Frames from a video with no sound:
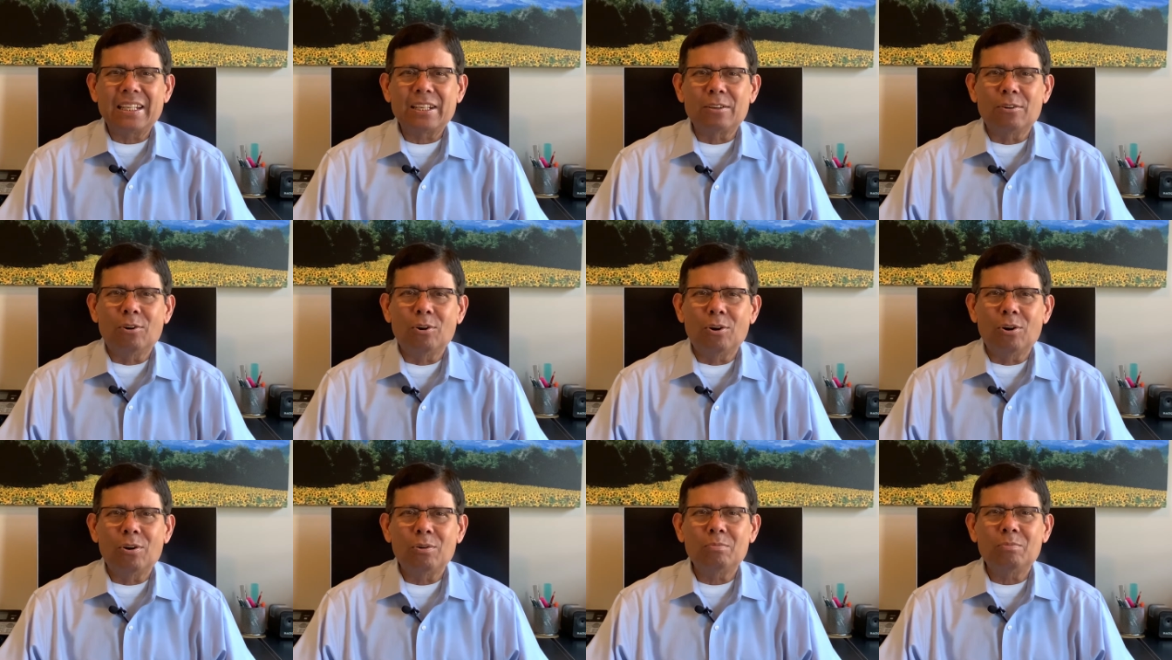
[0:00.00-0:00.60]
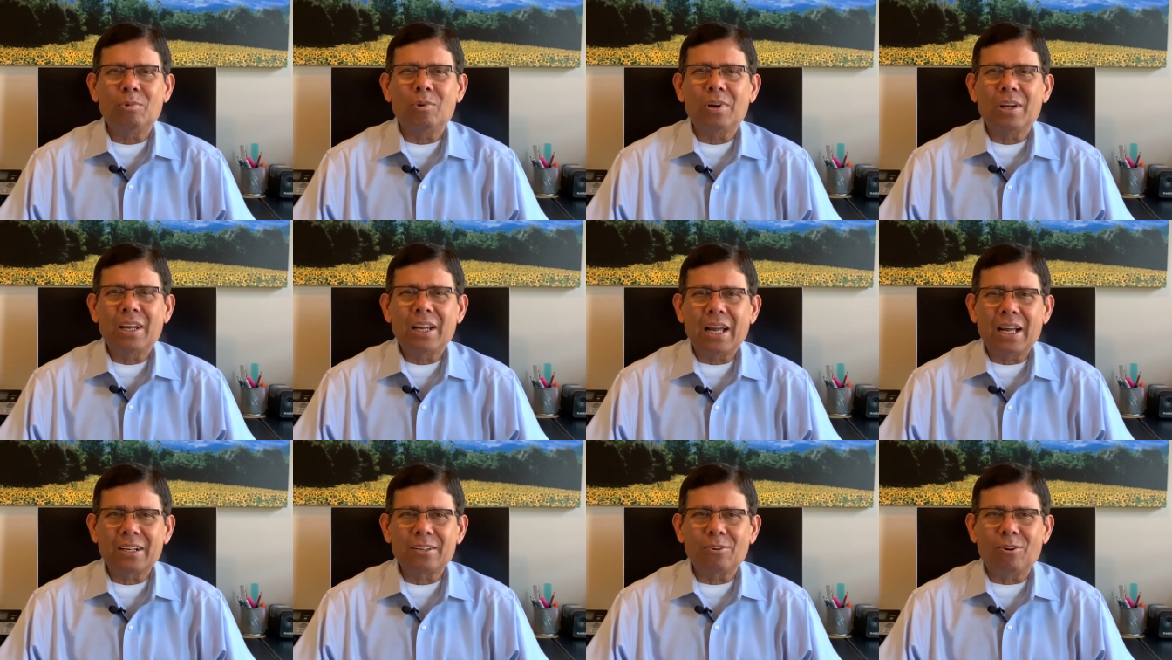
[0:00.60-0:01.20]
home
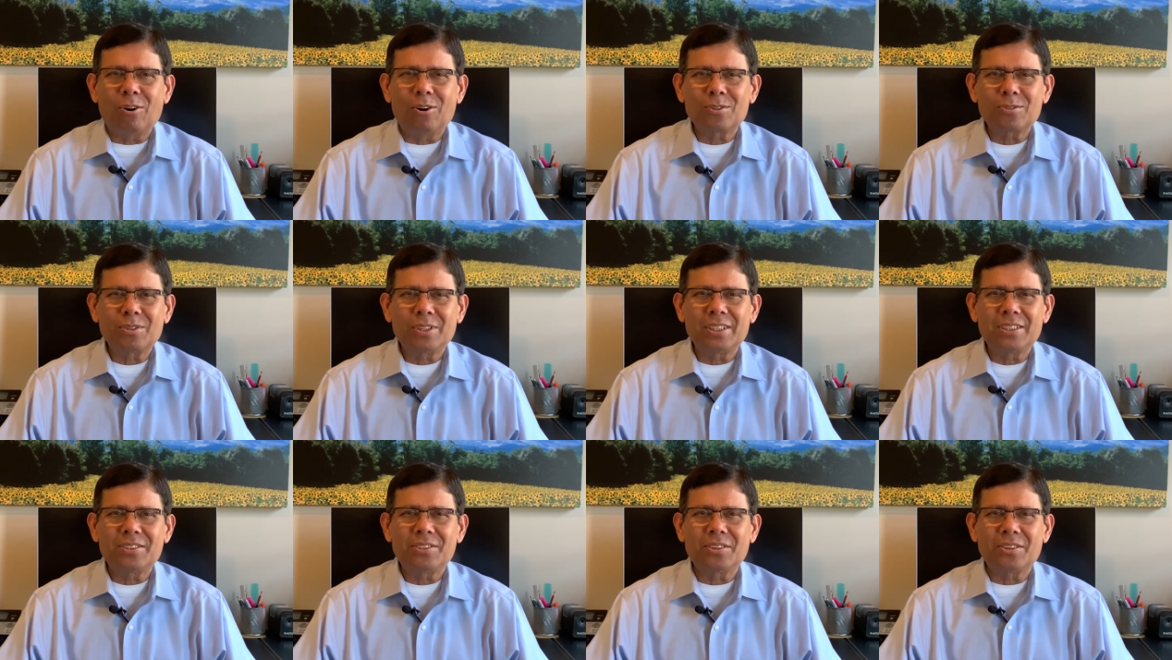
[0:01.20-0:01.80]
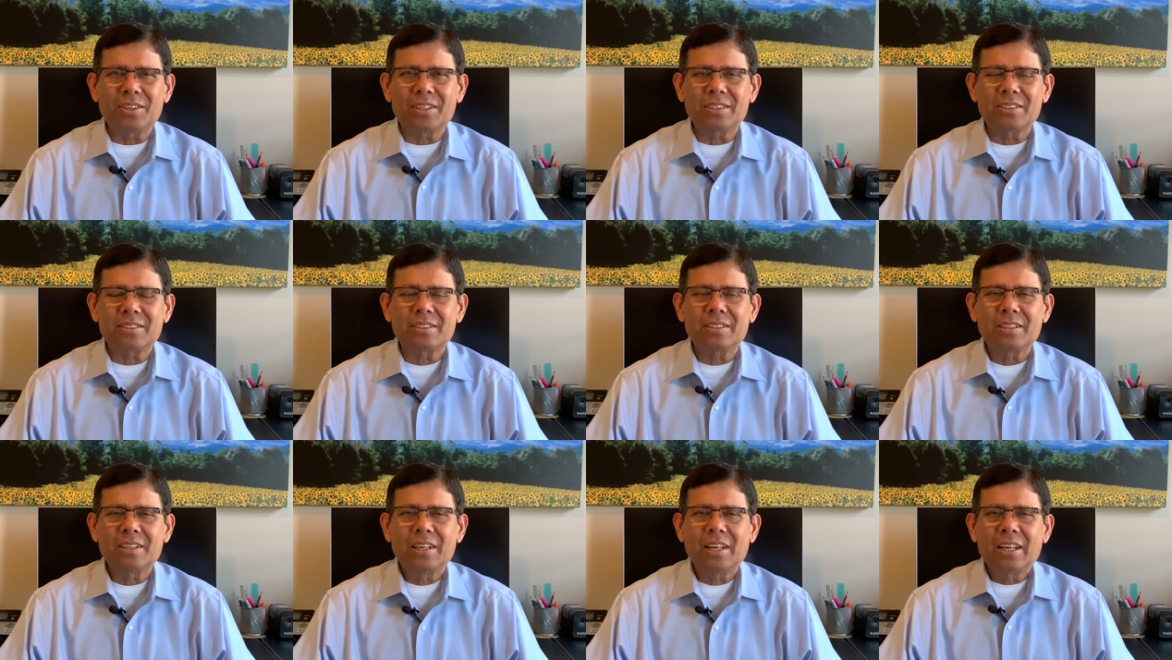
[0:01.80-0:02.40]
and auto insurance.
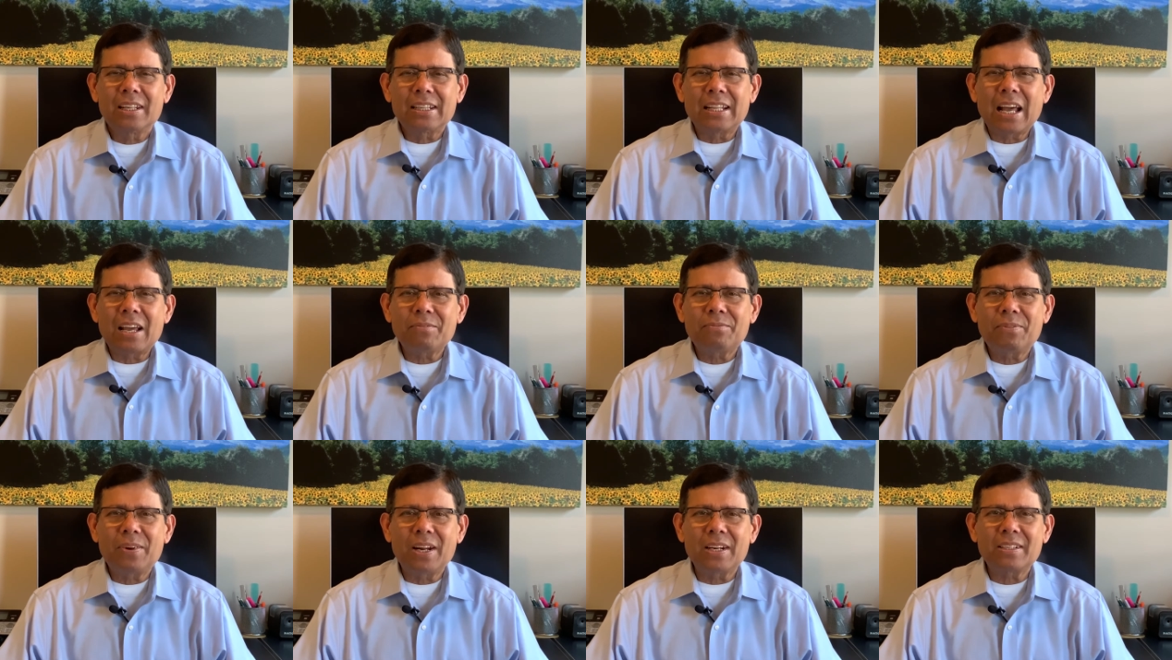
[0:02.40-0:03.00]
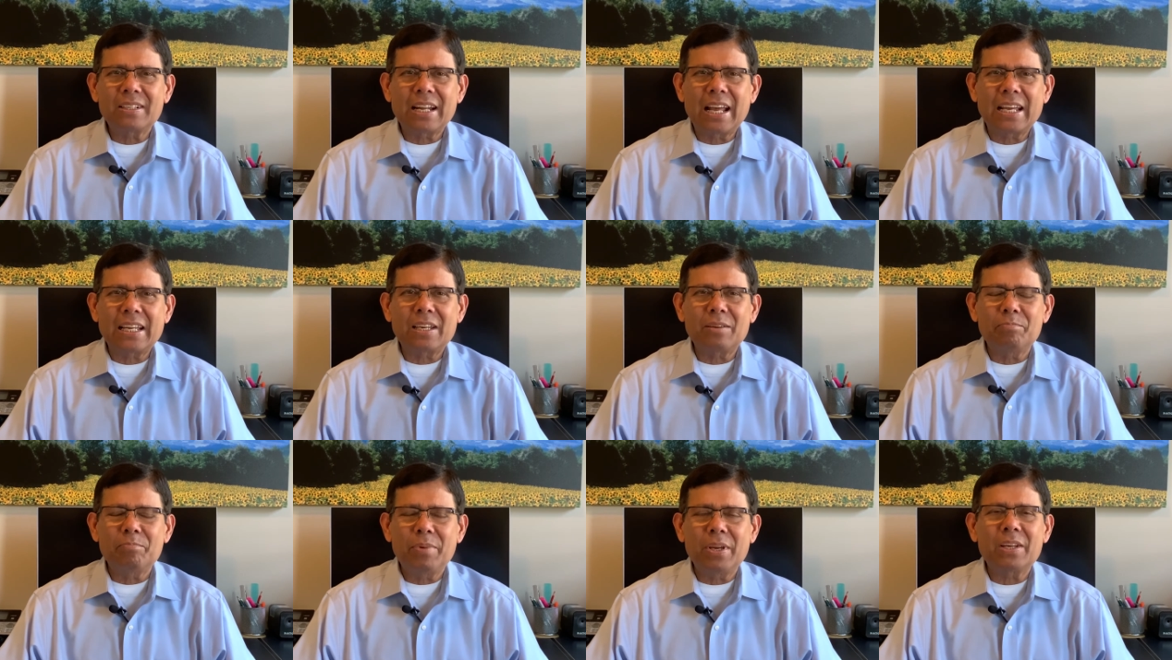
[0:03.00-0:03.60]
Life felt like a
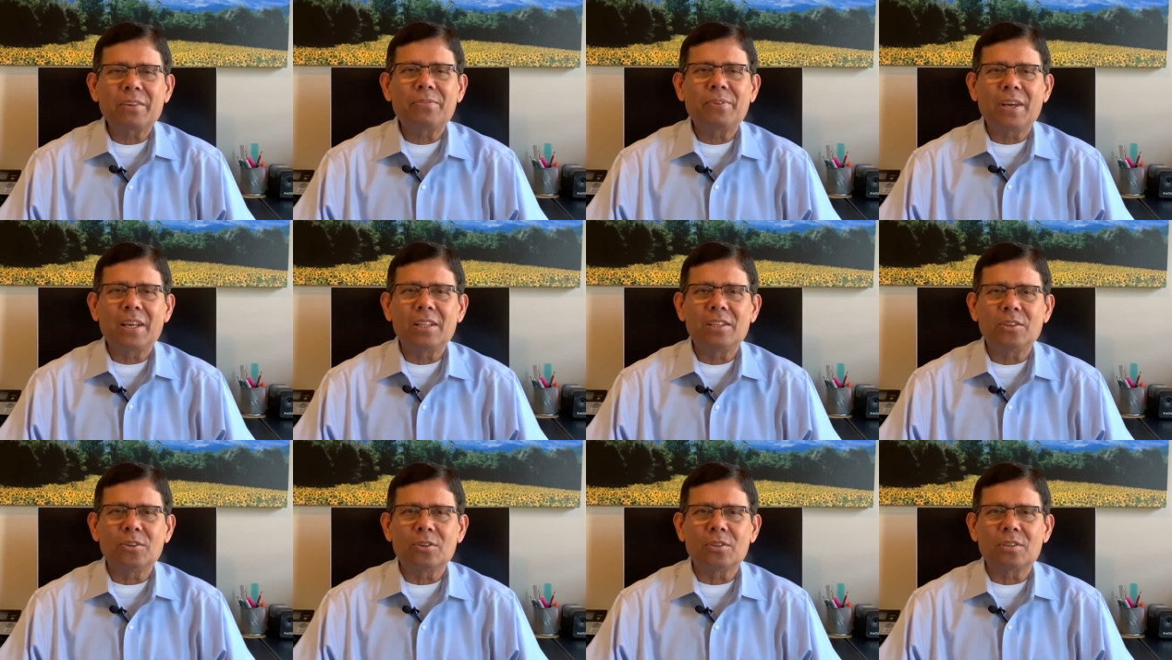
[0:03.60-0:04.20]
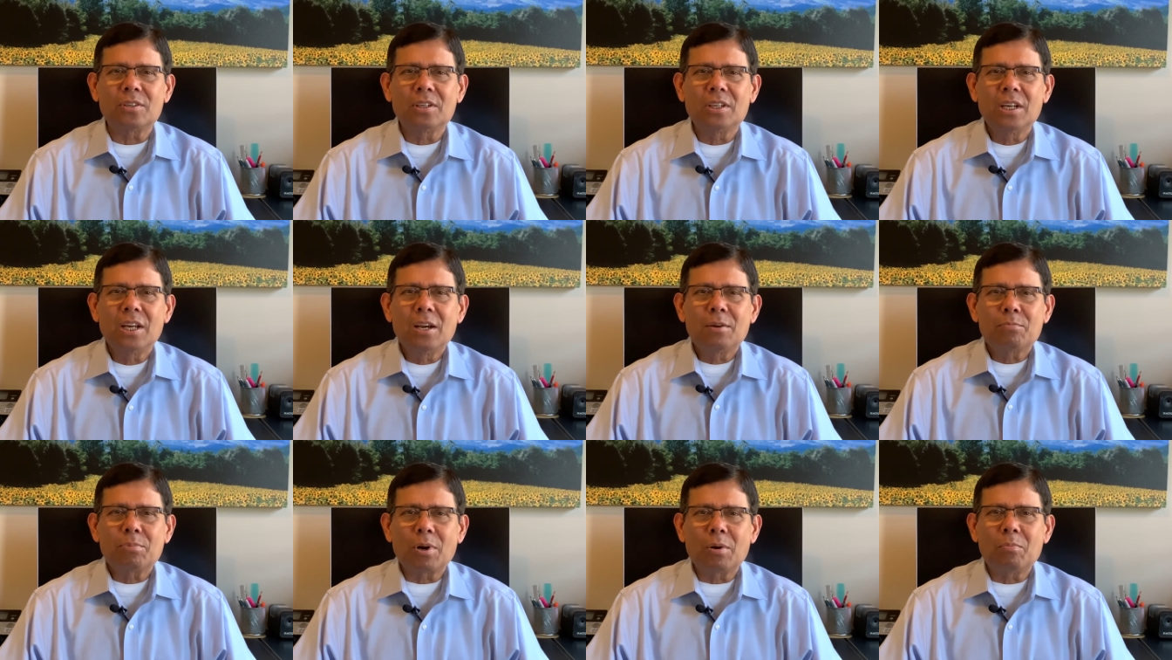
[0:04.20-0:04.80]
big failure
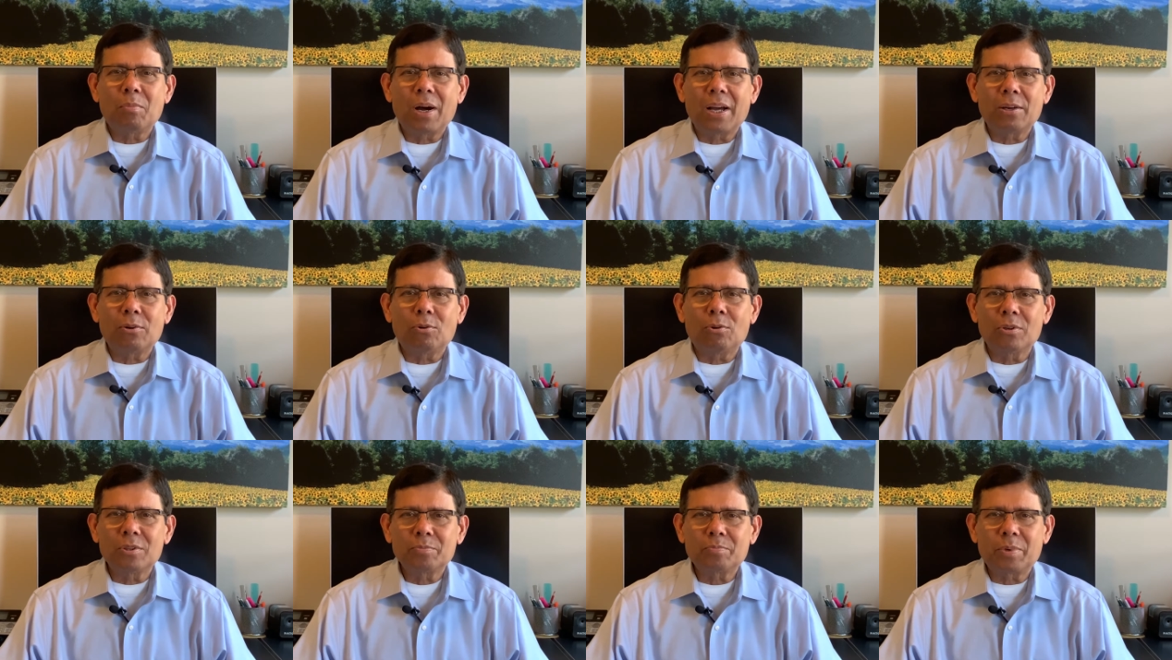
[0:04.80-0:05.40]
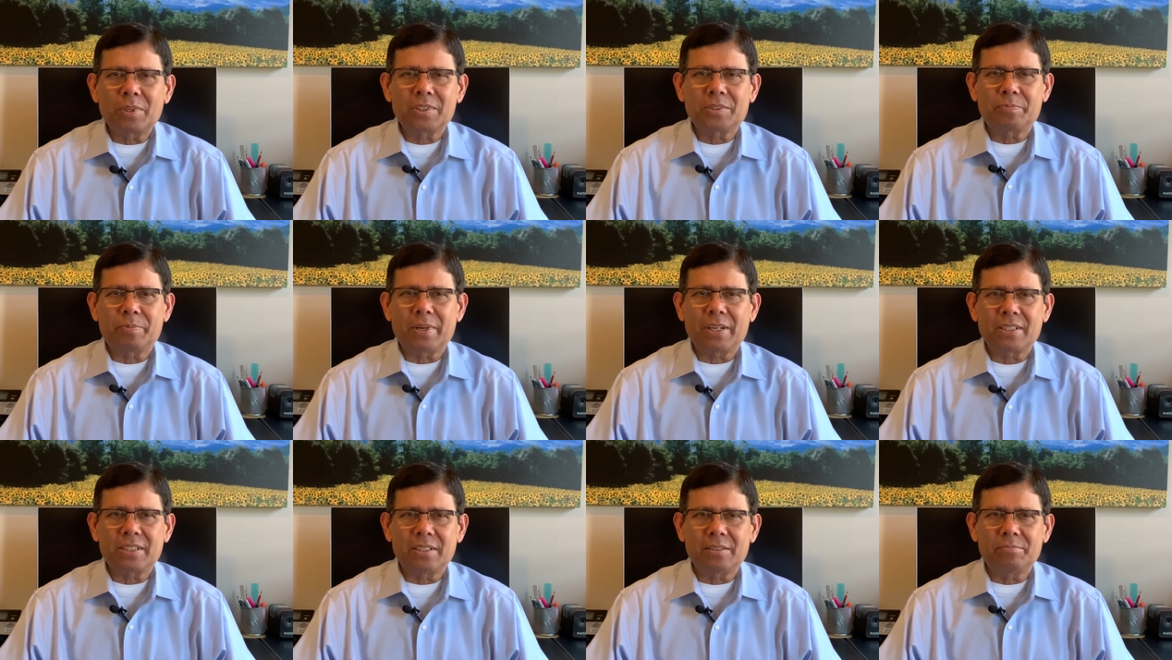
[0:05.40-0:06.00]
from my own
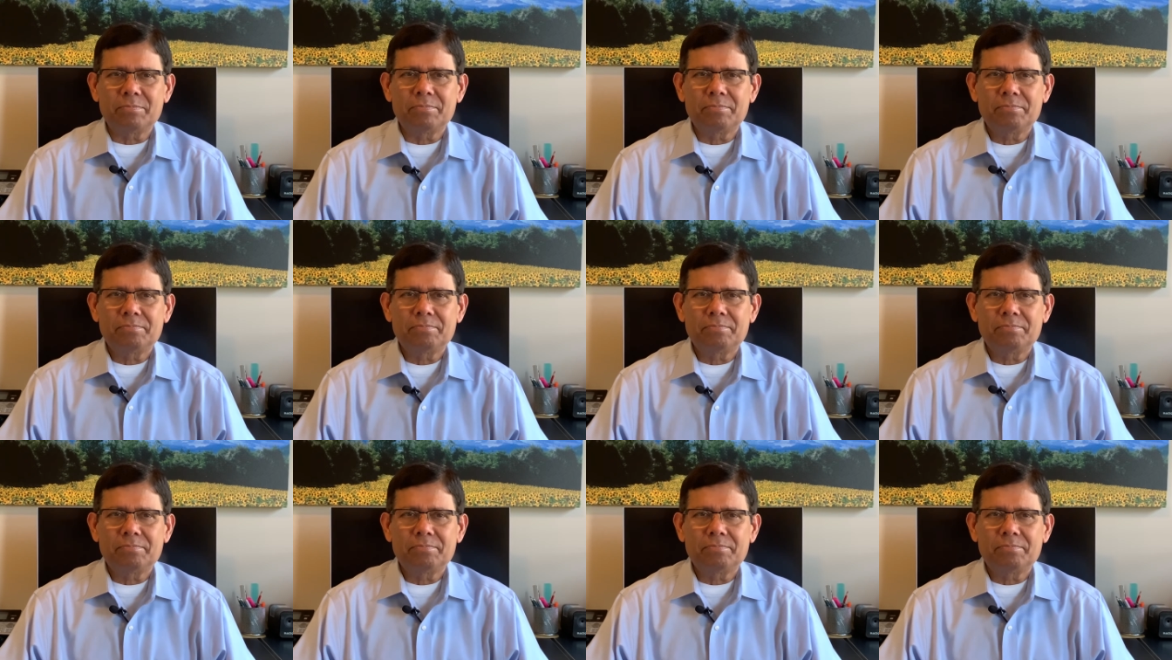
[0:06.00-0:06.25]
perspective.